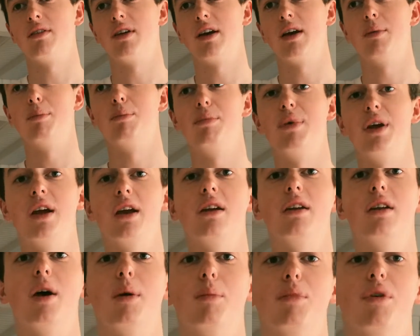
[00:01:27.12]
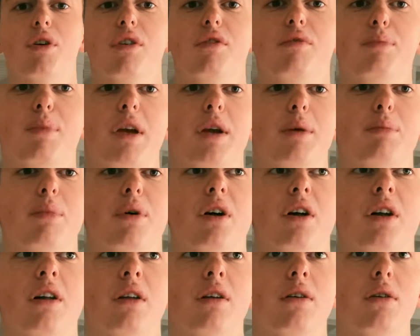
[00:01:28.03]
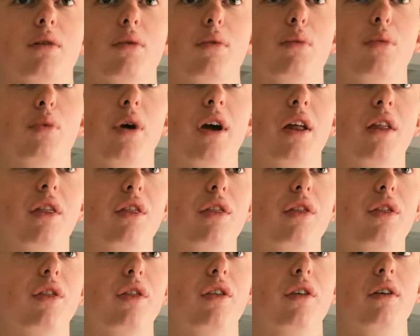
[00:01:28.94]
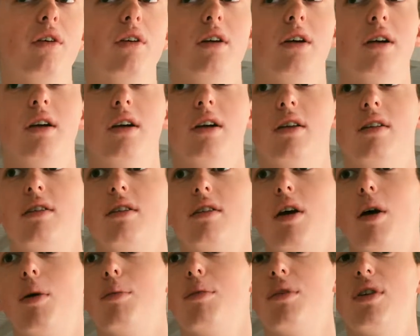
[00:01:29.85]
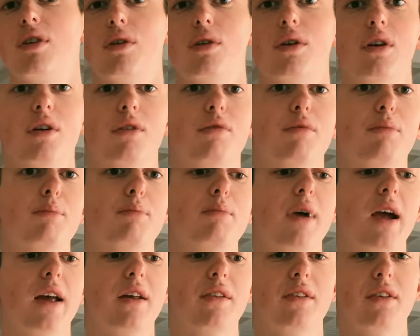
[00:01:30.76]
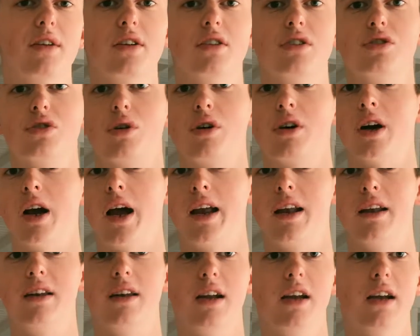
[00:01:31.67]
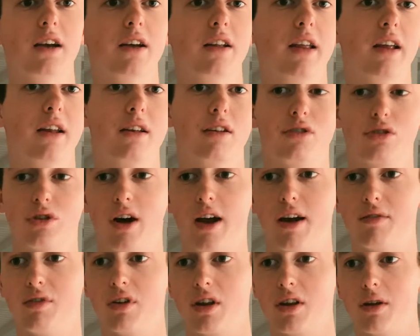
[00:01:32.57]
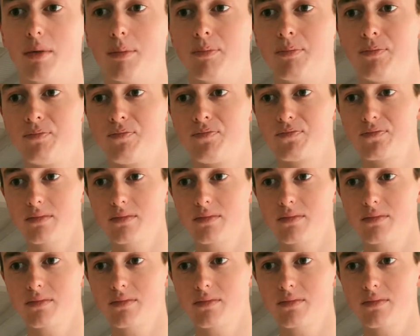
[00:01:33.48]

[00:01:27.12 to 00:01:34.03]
there's a big number of people with some sort of message or idea that's driving them.